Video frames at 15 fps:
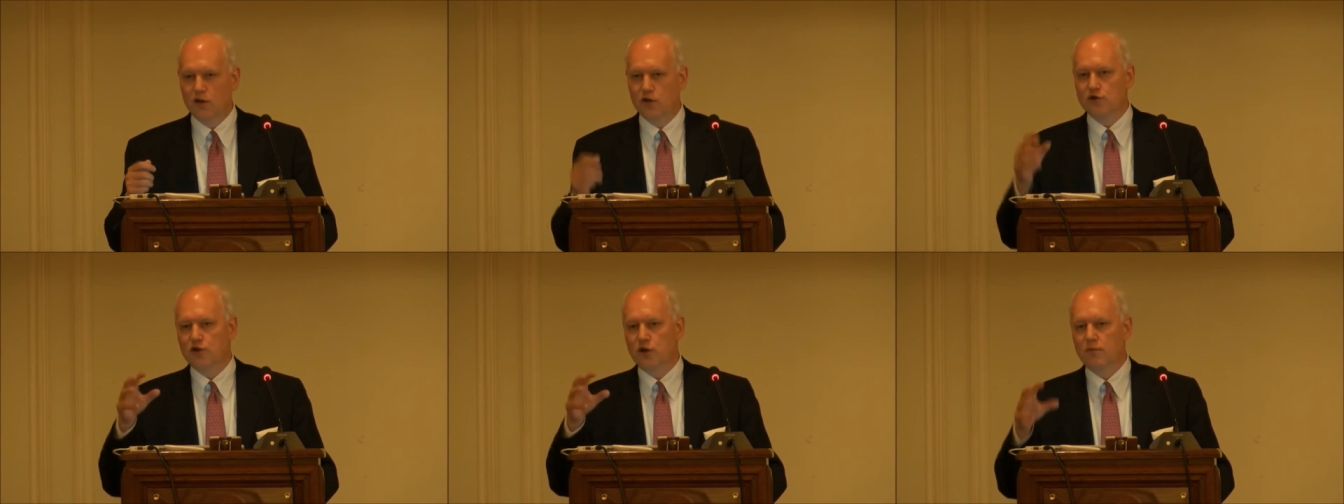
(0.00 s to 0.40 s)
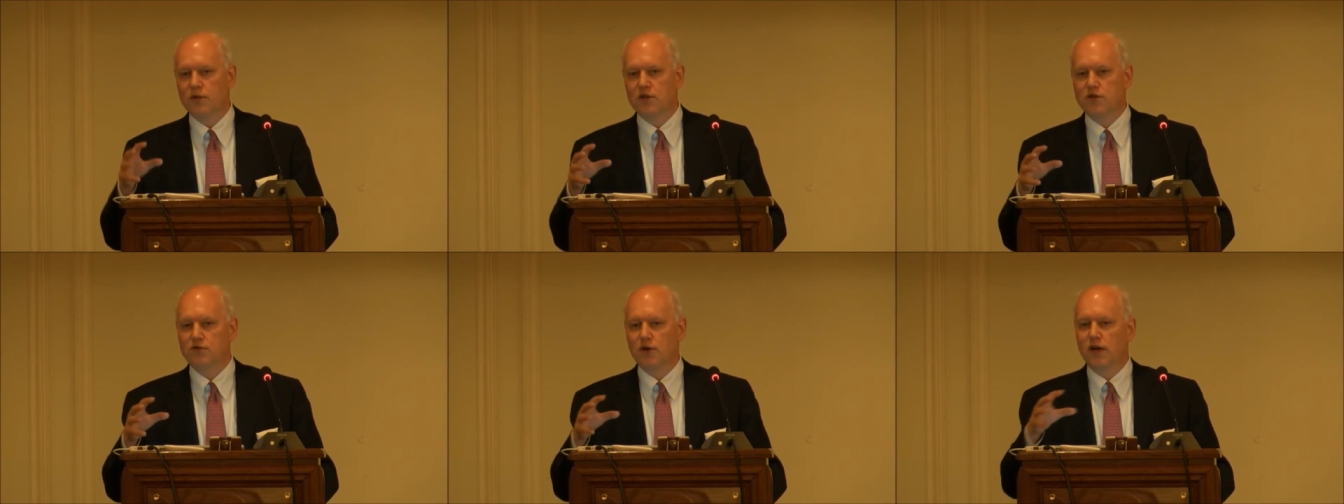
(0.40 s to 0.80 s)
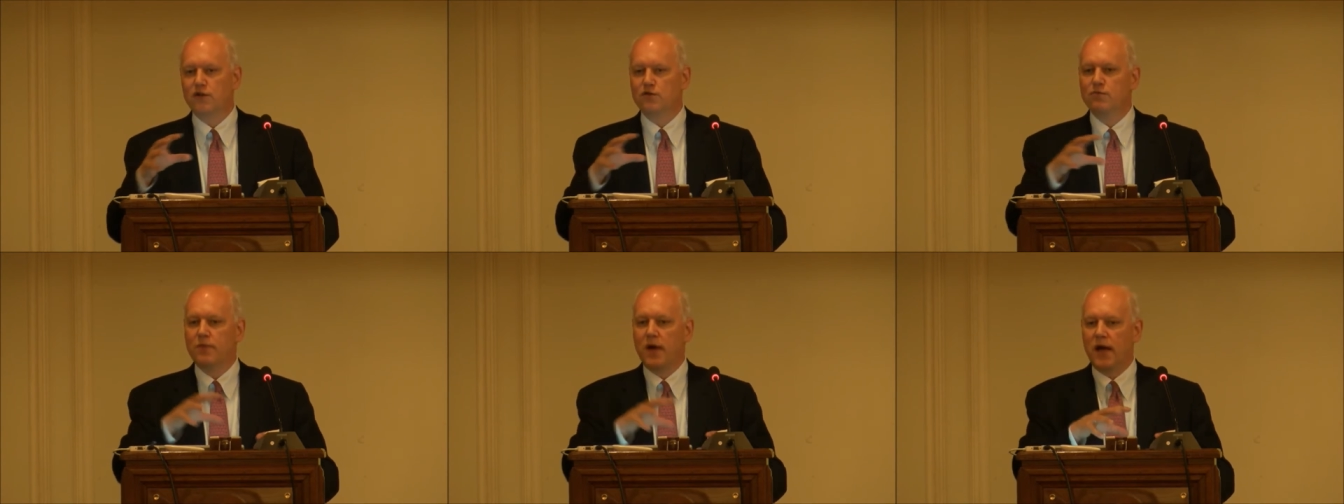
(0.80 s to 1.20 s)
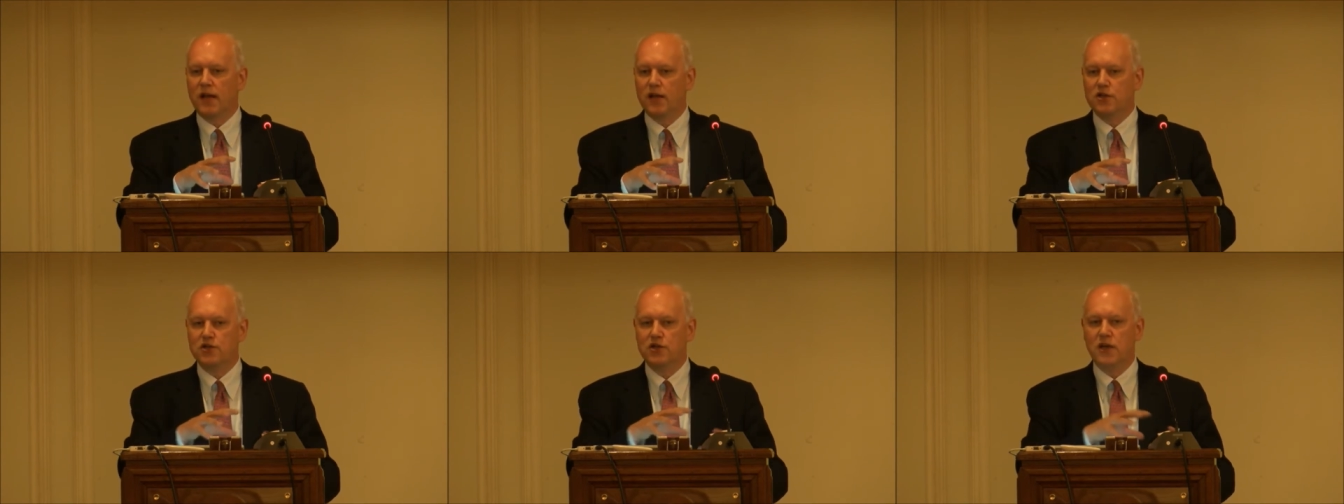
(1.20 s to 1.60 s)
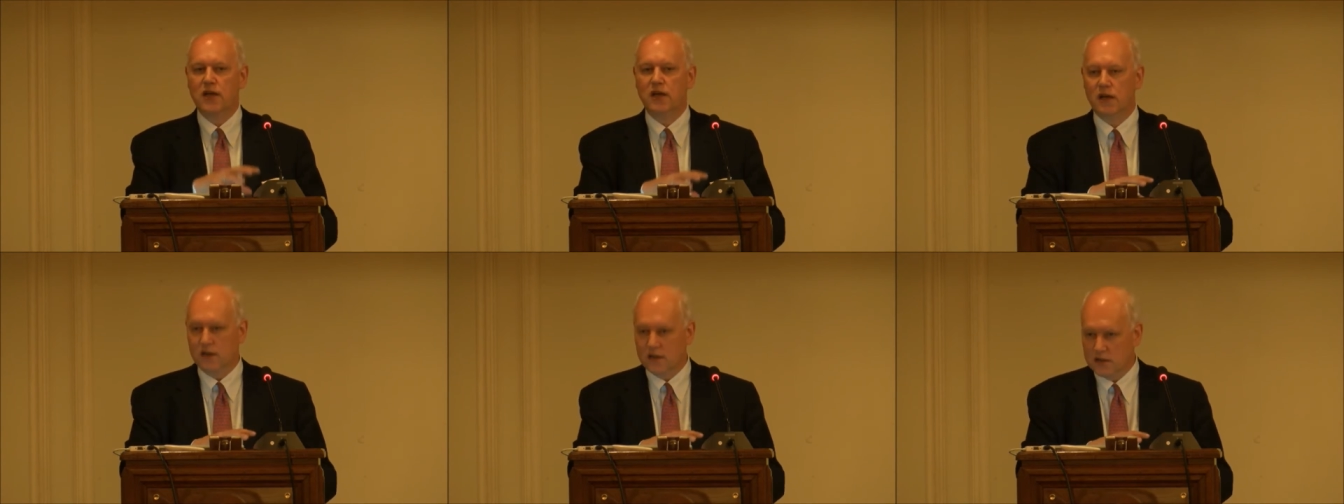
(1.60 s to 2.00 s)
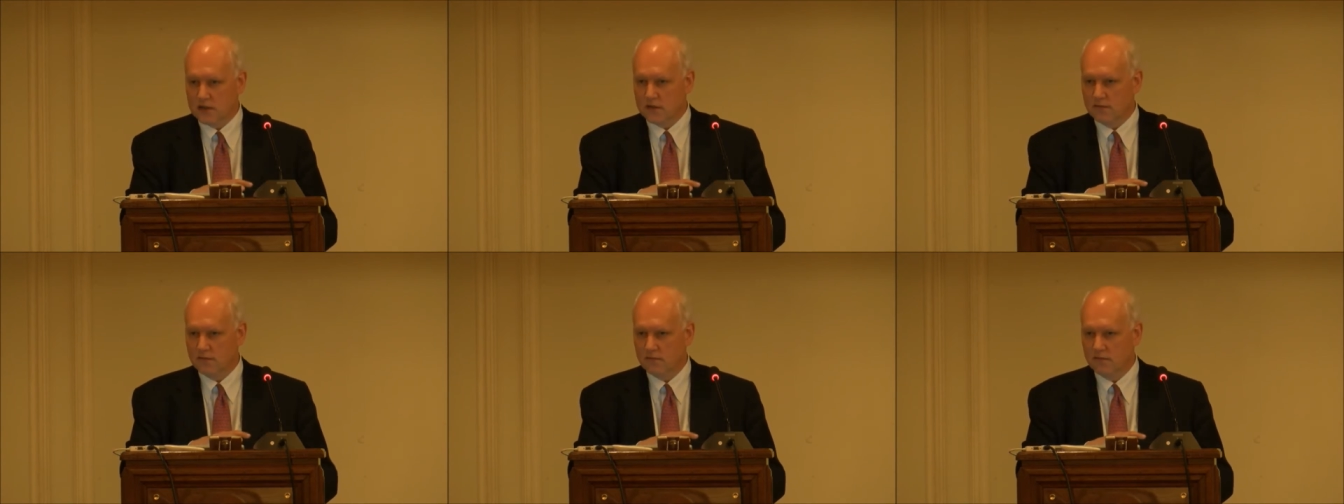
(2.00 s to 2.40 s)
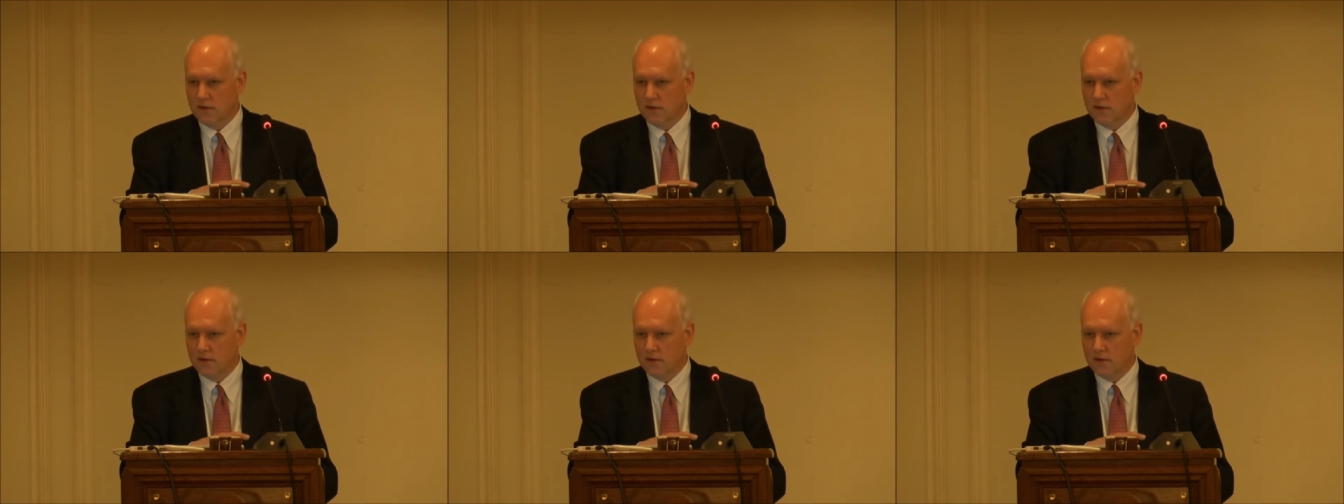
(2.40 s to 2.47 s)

the Germans tried to manage the English.